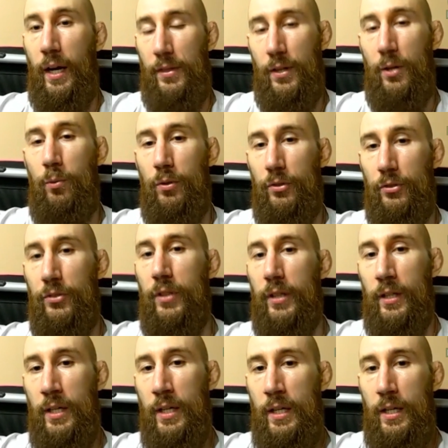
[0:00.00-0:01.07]
I think we'll
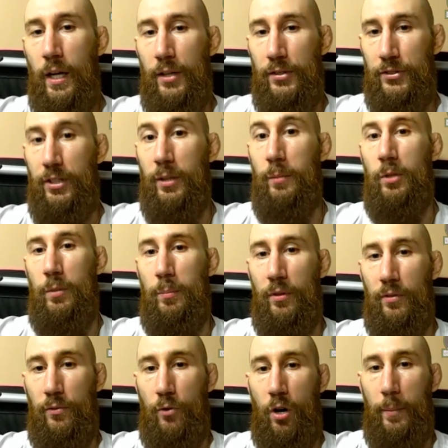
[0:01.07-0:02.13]
see a similar
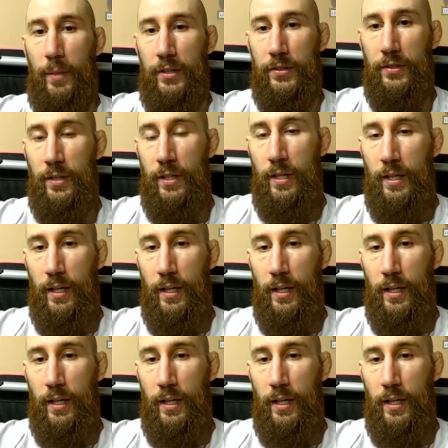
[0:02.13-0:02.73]
performance.